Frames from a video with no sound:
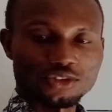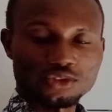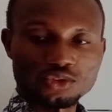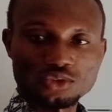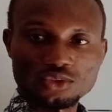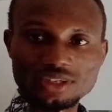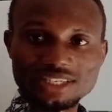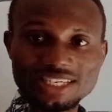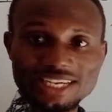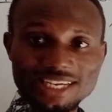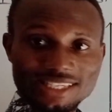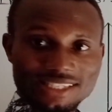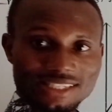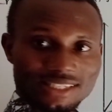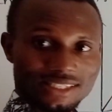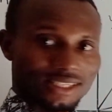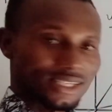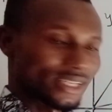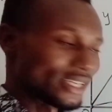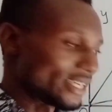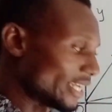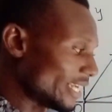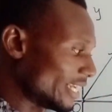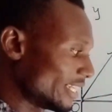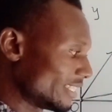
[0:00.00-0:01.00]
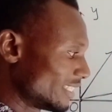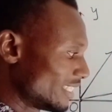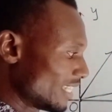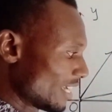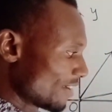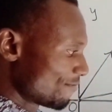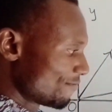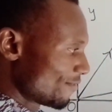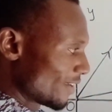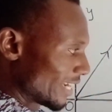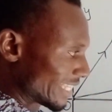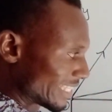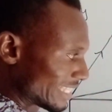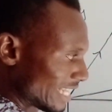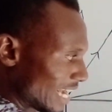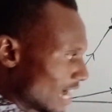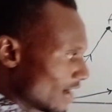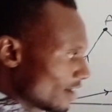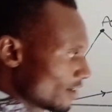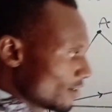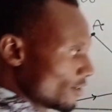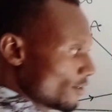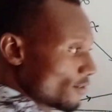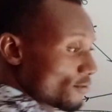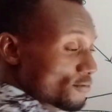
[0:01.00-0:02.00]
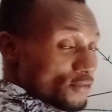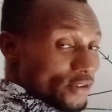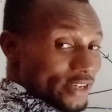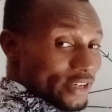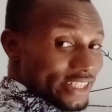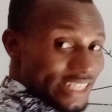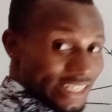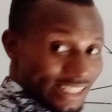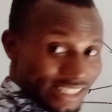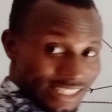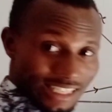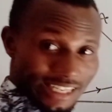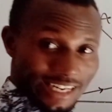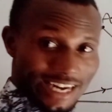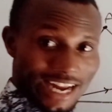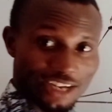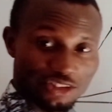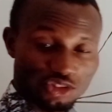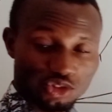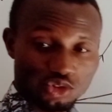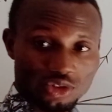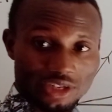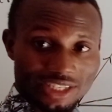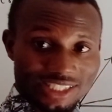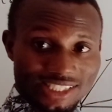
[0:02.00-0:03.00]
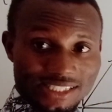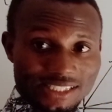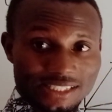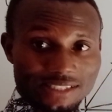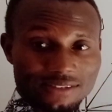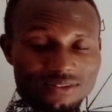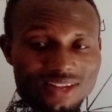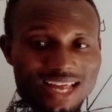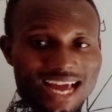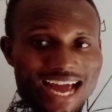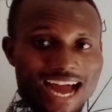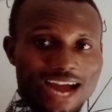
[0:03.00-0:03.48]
So this is the vector for this illustration.